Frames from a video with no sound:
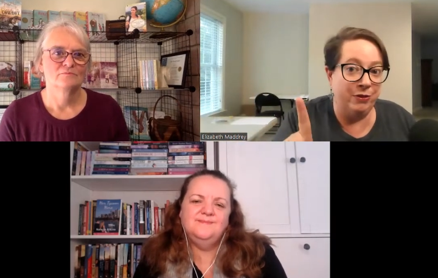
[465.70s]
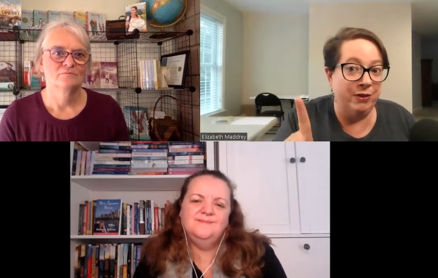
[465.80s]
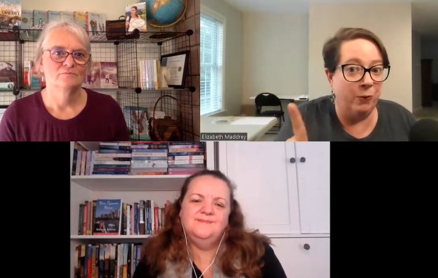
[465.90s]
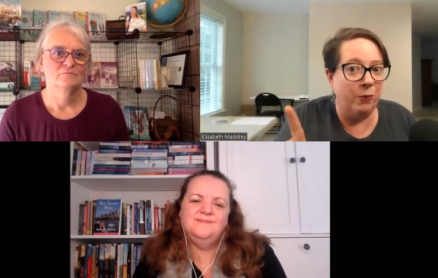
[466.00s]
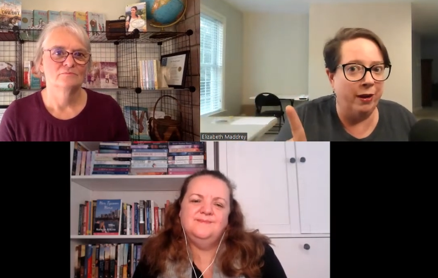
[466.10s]
Speaker 1: maybe
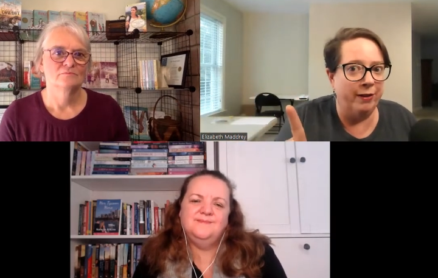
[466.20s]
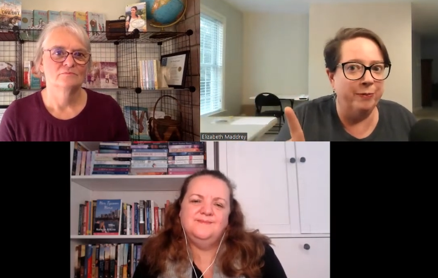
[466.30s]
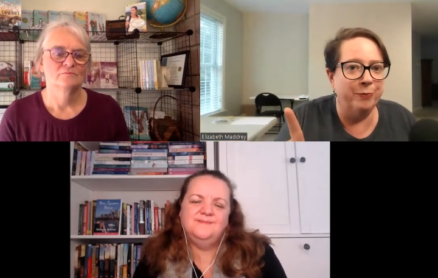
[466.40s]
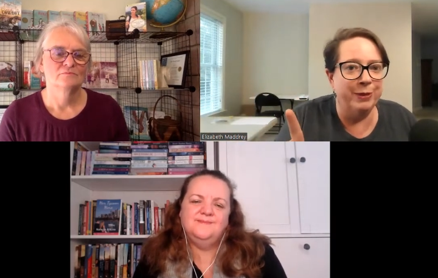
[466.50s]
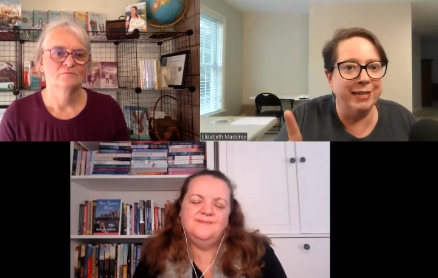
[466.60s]
you get
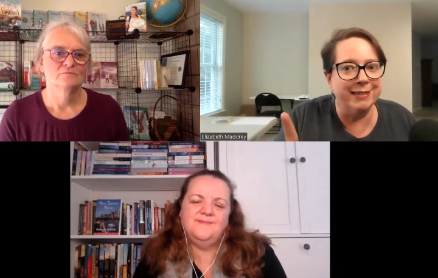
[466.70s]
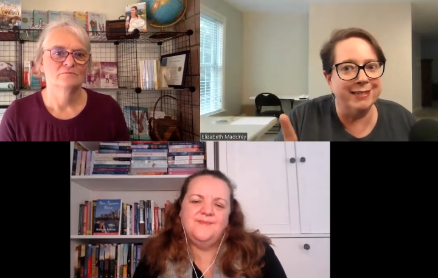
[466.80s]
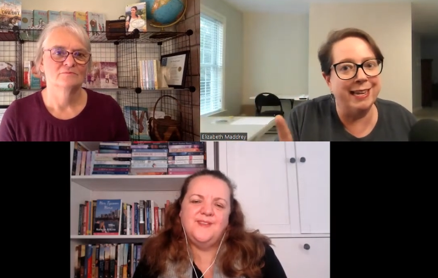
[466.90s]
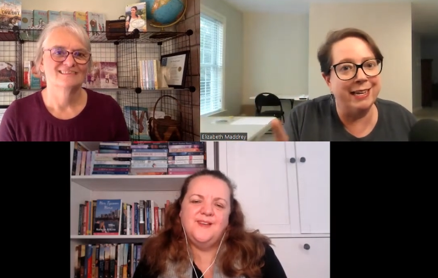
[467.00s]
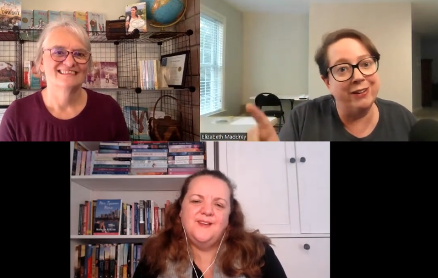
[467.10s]
one
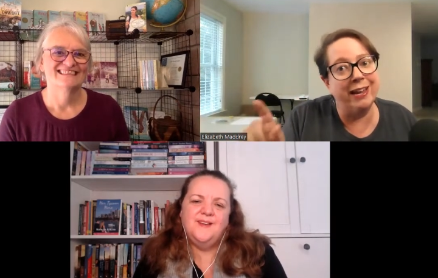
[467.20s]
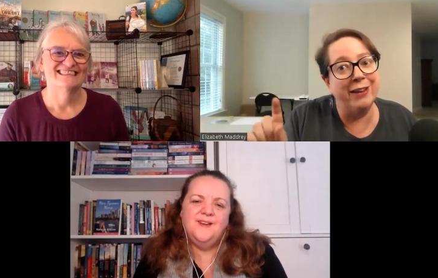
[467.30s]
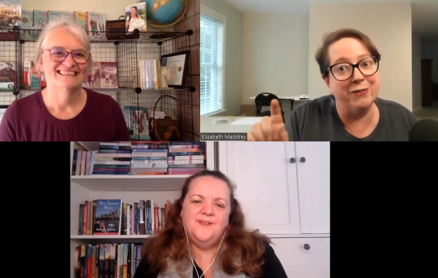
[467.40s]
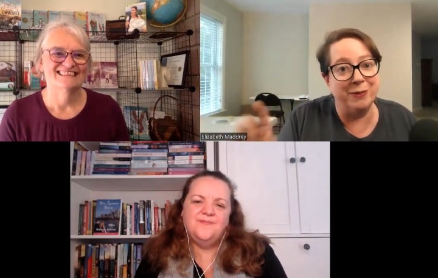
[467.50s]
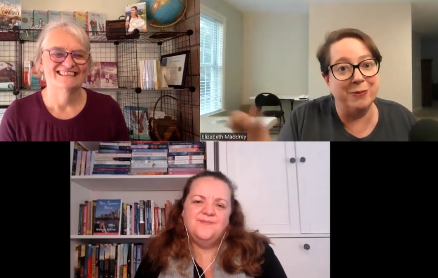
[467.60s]
because like
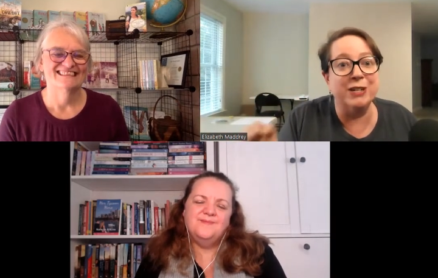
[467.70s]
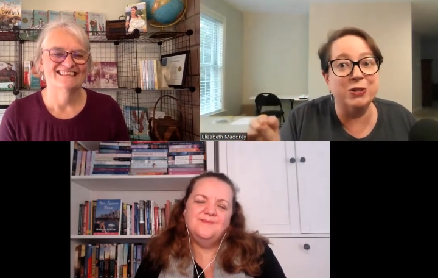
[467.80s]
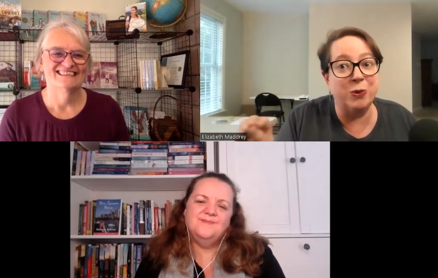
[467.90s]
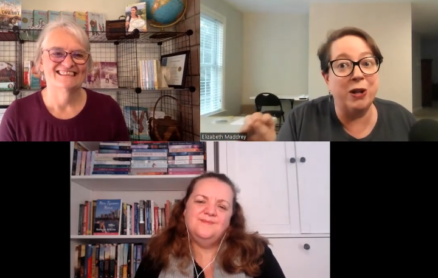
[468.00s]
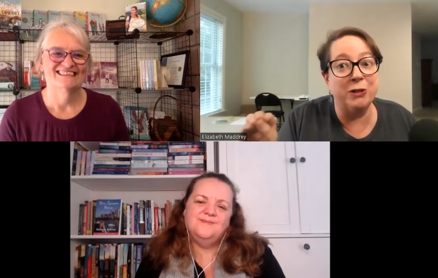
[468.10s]
okay, if I'm
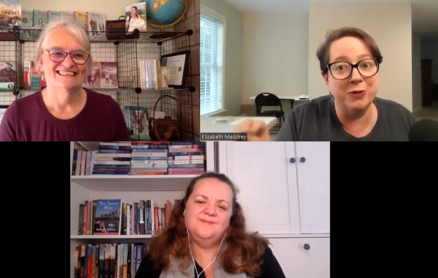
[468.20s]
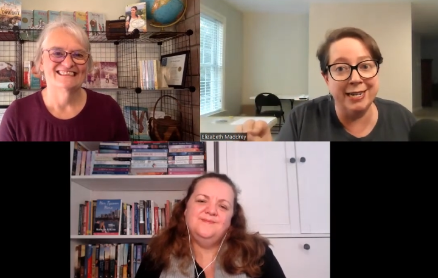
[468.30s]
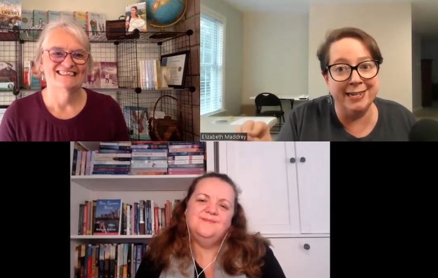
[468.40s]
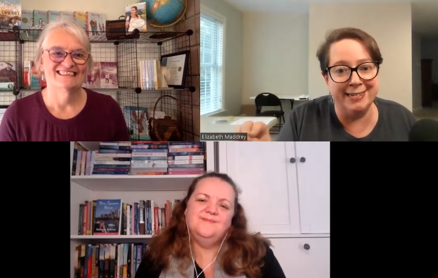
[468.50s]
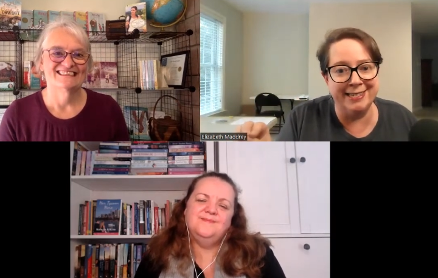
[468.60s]
gonna swallow
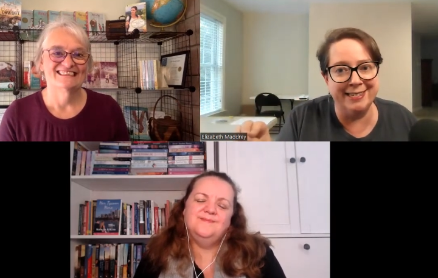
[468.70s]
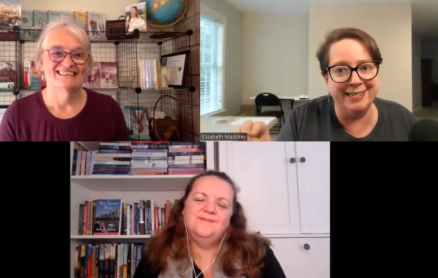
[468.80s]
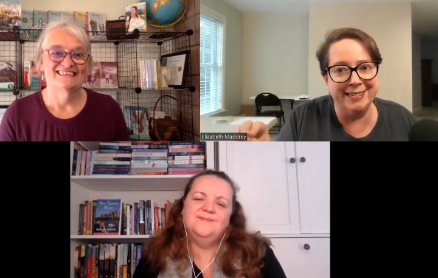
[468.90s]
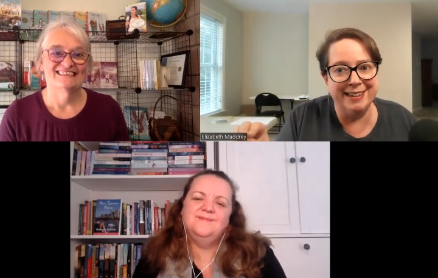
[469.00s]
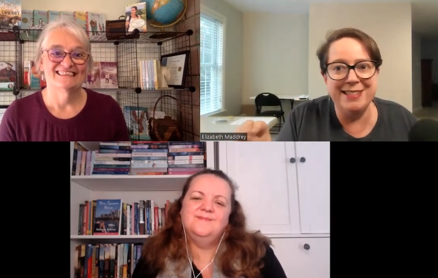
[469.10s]

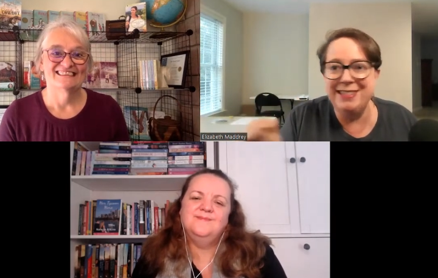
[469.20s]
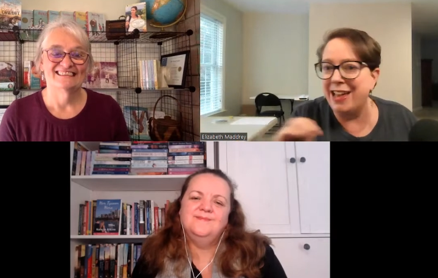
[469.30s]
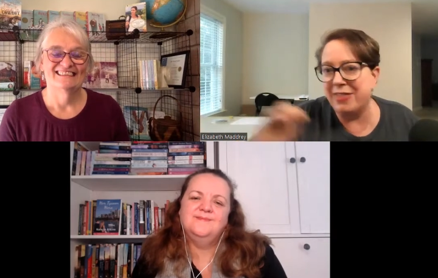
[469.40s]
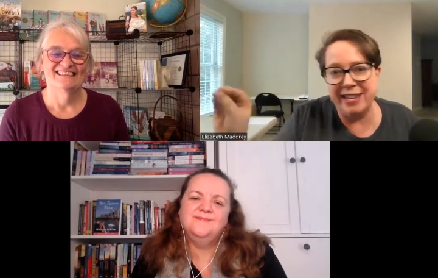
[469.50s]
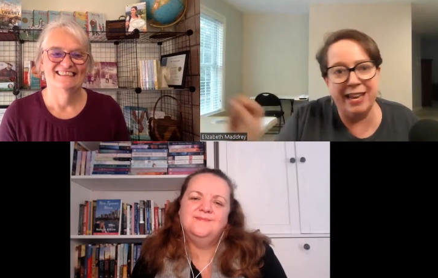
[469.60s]
this,
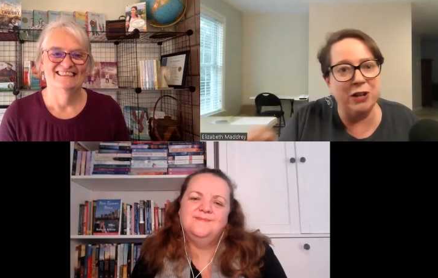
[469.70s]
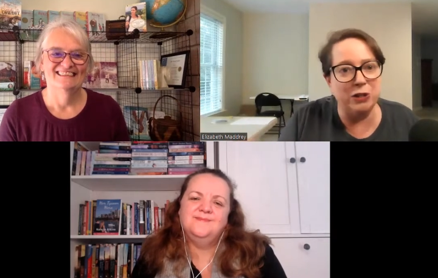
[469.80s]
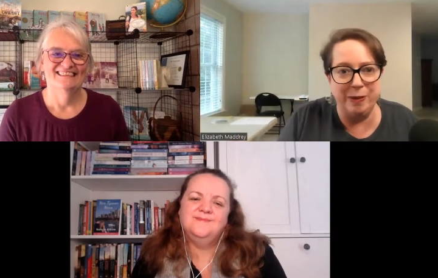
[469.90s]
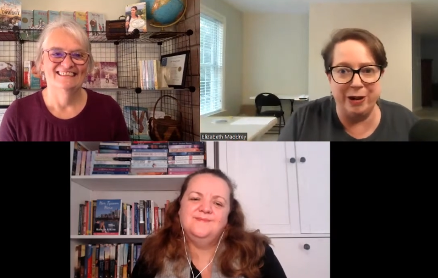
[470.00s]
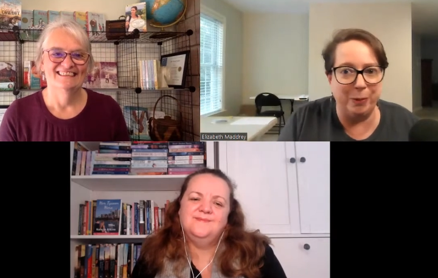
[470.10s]
nothing
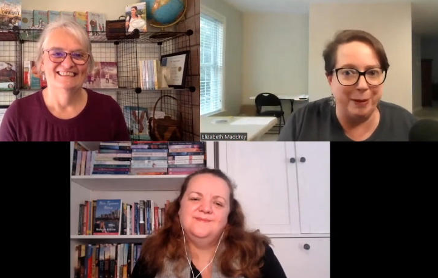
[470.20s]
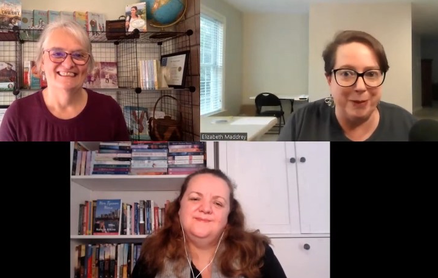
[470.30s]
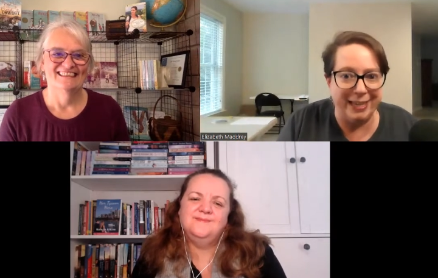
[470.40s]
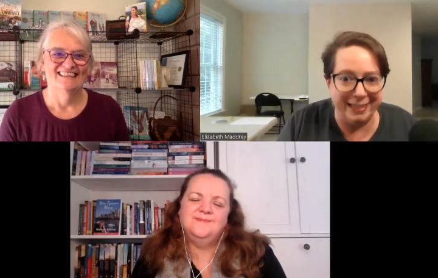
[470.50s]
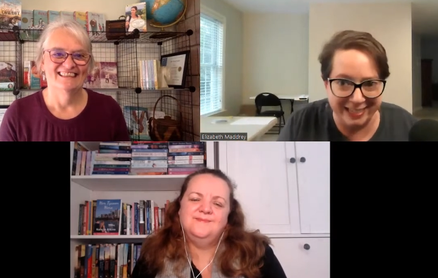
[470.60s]
else better
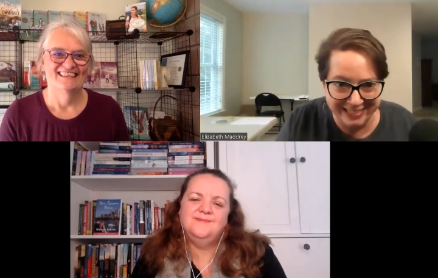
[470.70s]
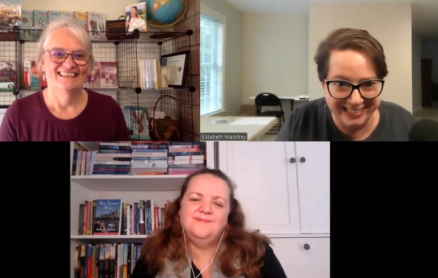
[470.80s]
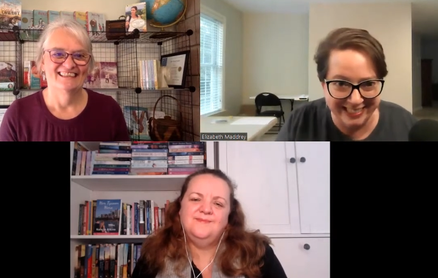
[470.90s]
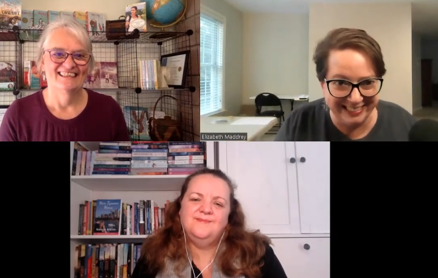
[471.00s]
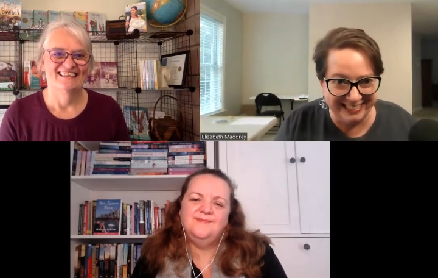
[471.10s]
be big.
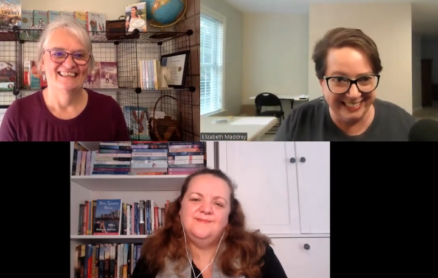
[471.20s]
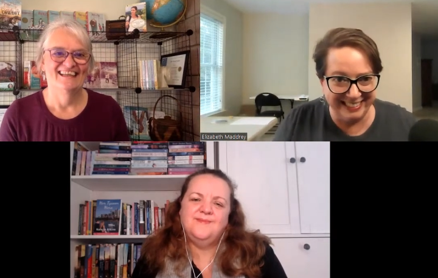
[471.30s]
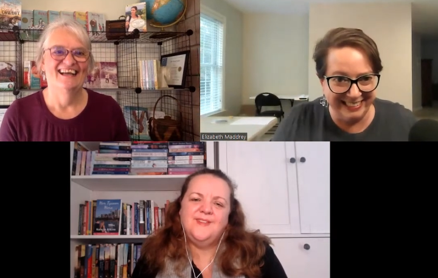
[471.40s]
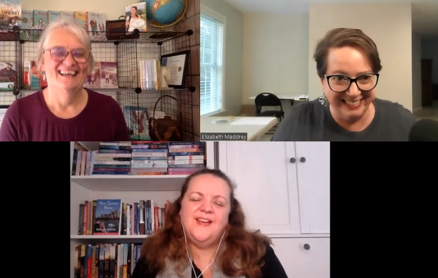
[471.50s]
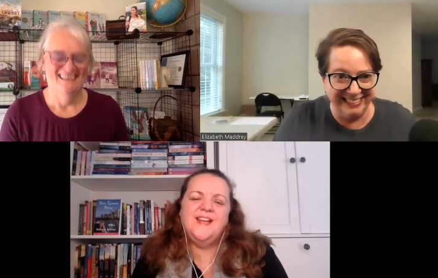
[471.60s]

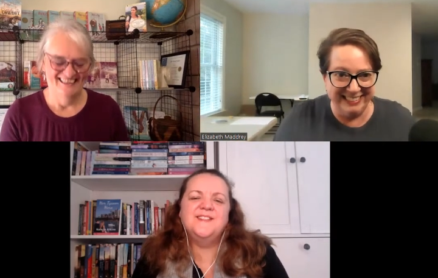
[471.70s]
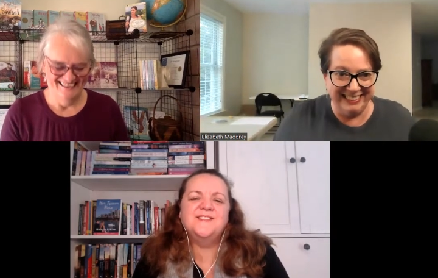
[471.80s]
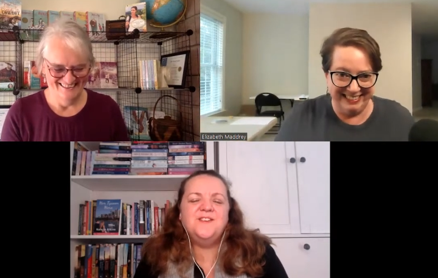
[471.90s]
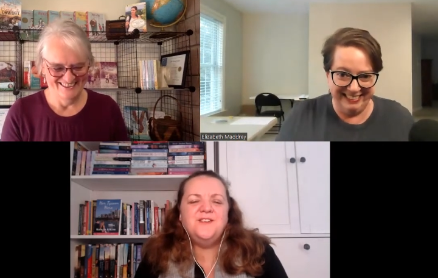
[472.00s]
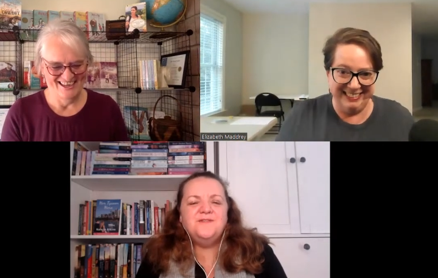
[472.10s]
Speaker 2: and so
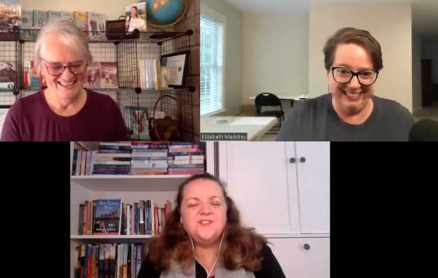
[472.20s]
you